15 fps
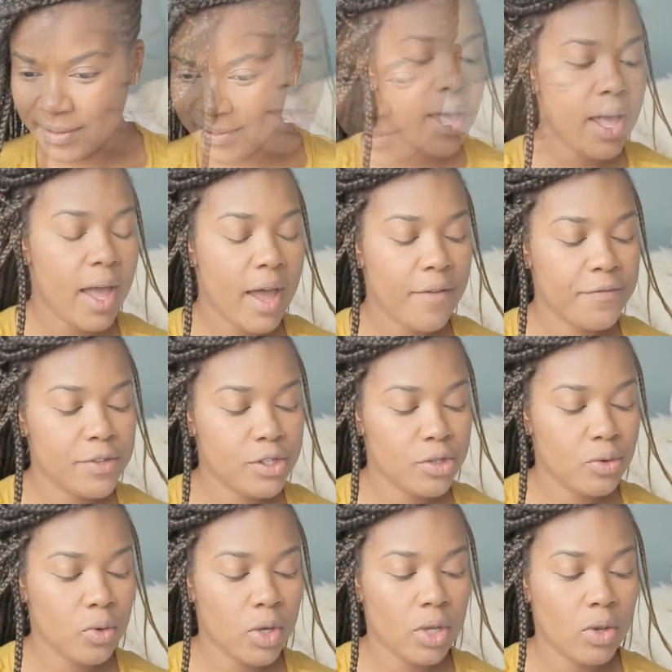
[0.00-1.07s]
I have
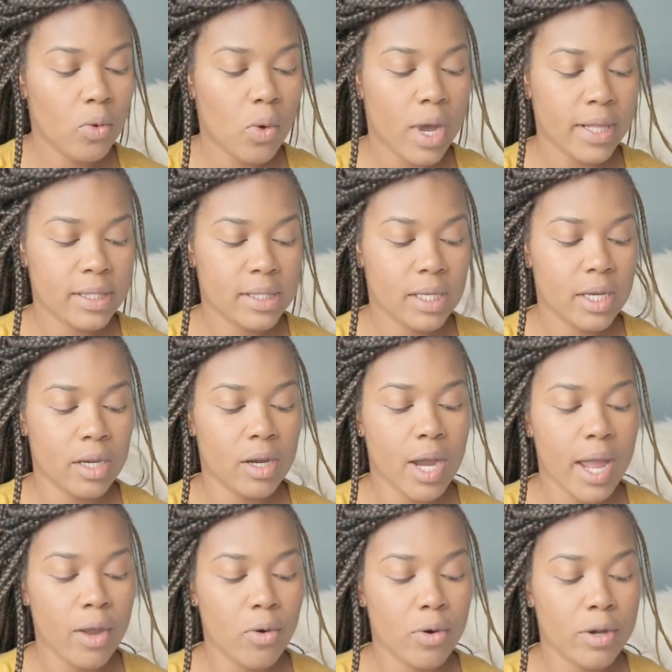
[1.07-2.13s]
2 kilowatts here.
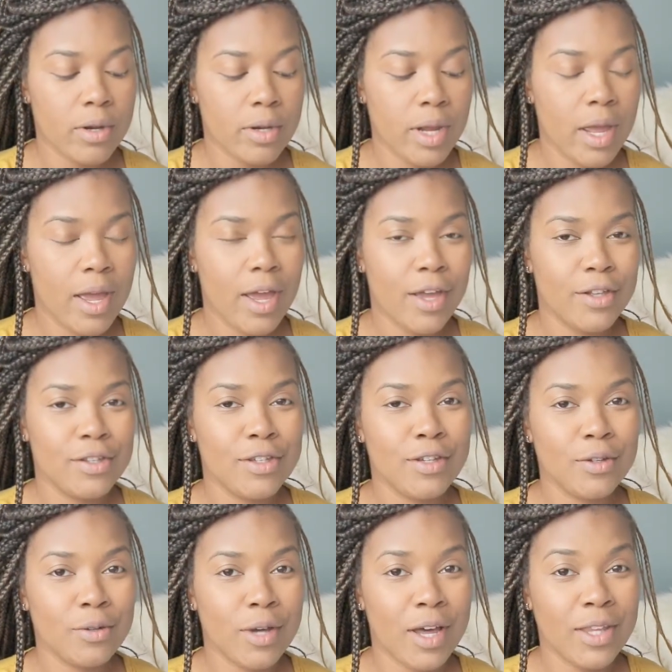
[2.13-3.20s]
I ordered
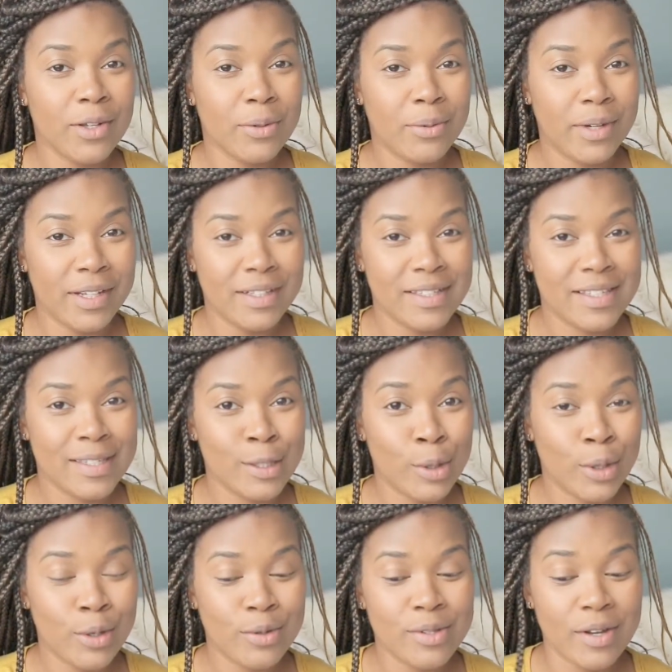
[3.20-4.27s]
2 other ones, so
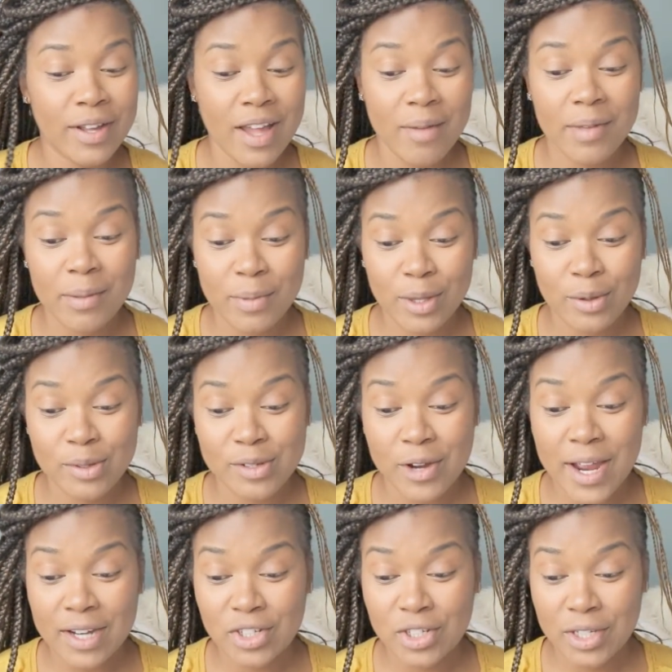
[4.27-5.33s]
those are coming, but those
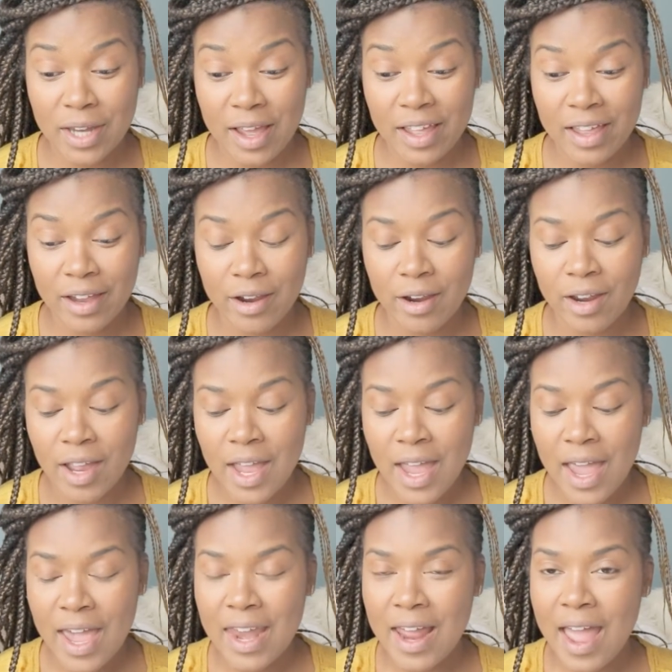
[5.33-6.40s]
are actually not here.
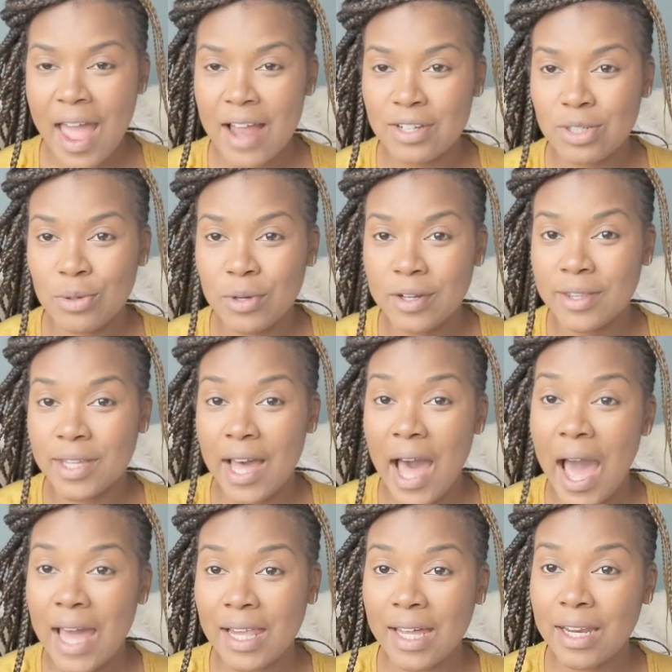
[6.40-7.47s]
And I actually ordered the
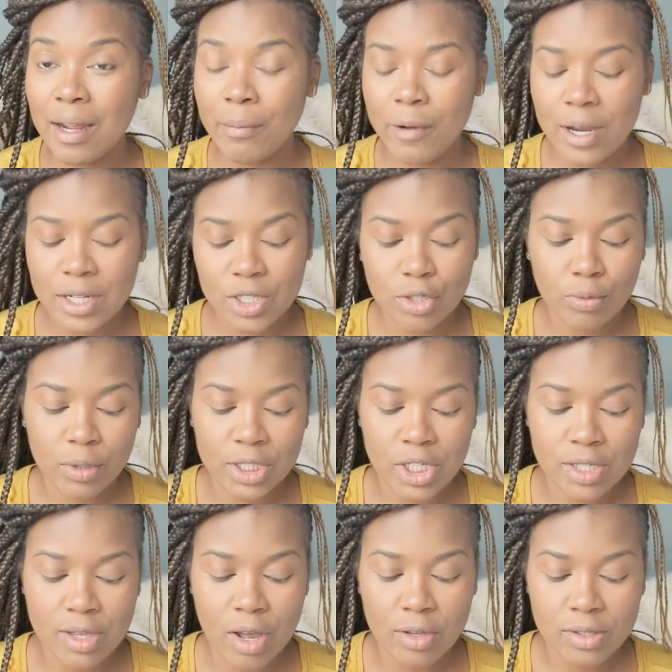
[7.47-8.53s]
highlighting brush, which
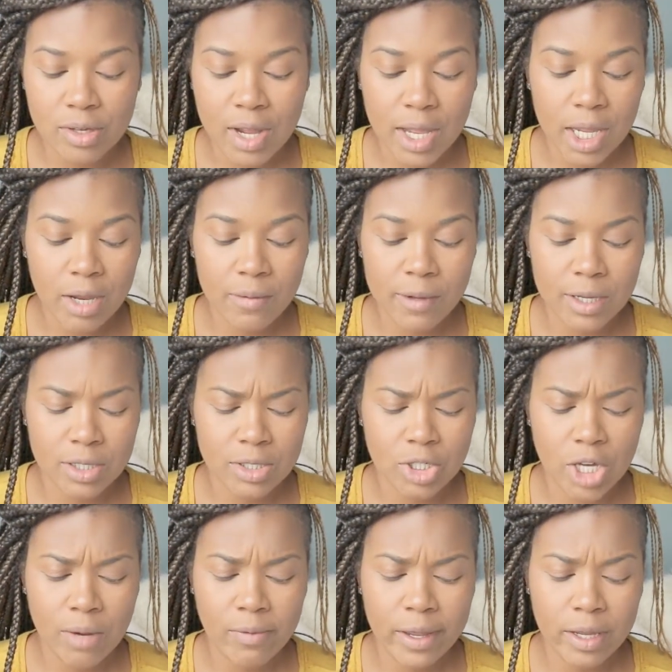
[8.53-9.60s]
is also not here because it's
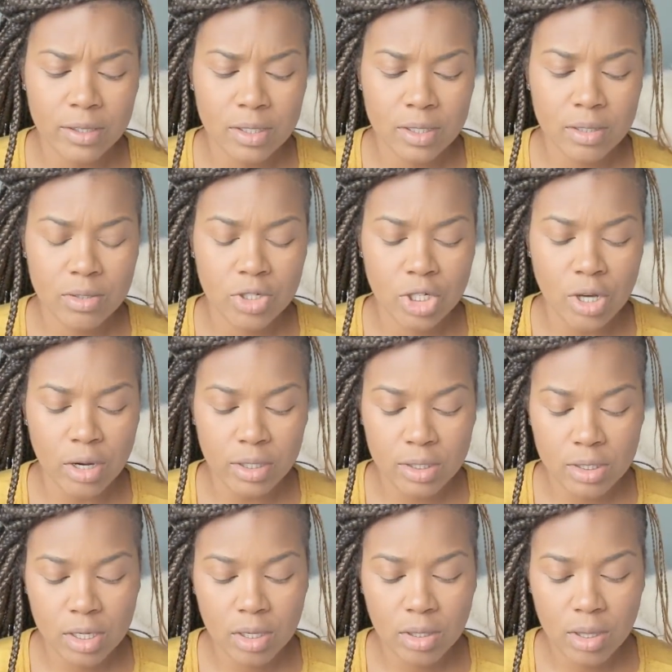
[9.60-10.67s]
shaped like a
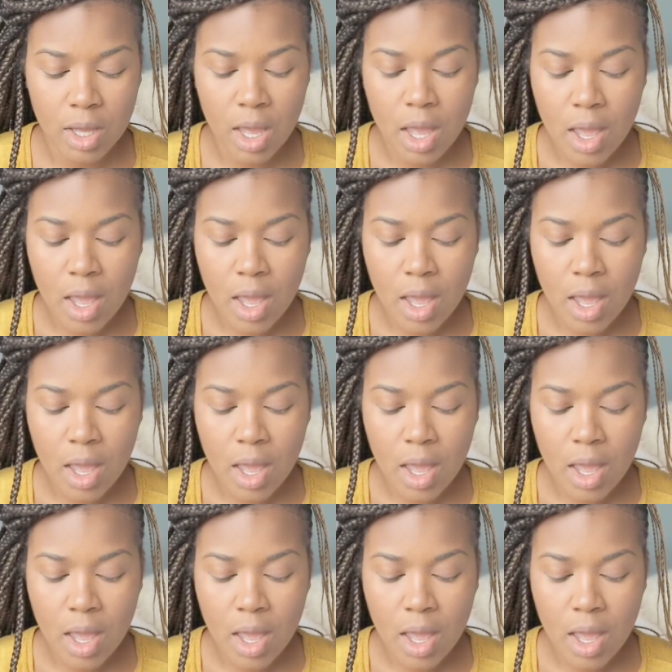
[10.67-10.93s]
shark's tooth.